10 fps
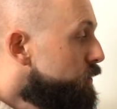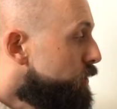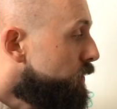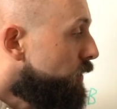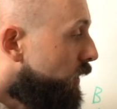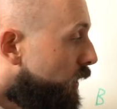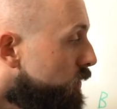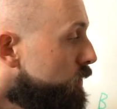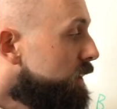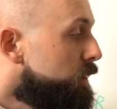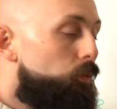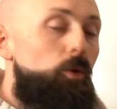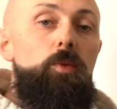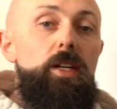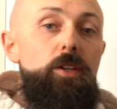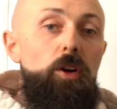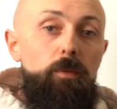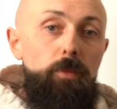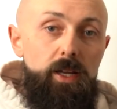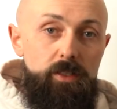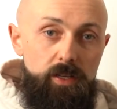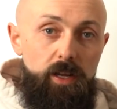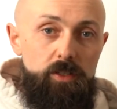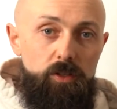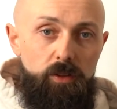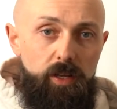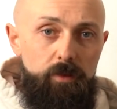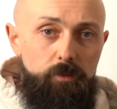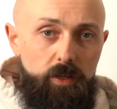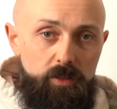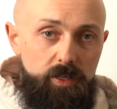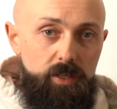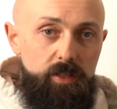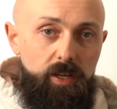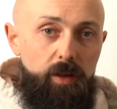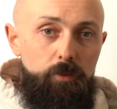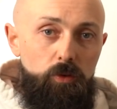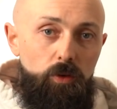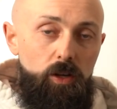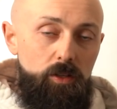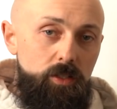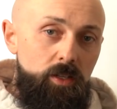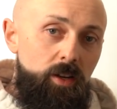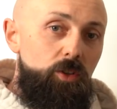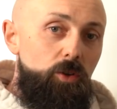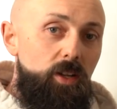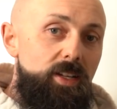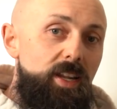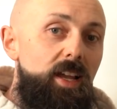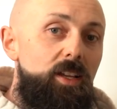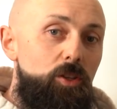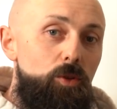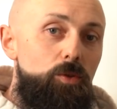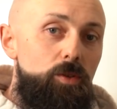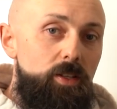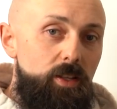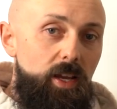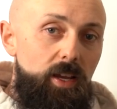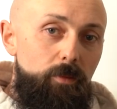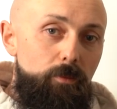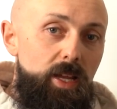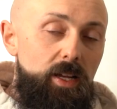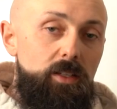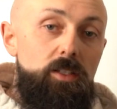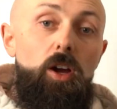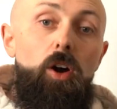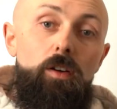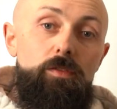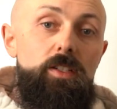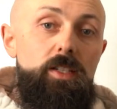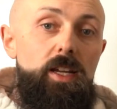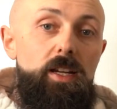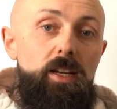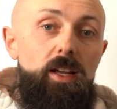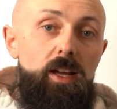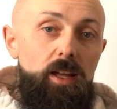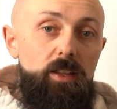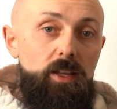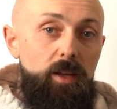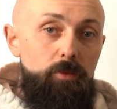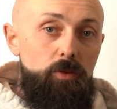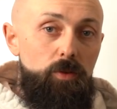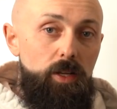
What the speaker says: So not only will we not pay tax on that because that's a capital loss, you can now use that amount to offset other capital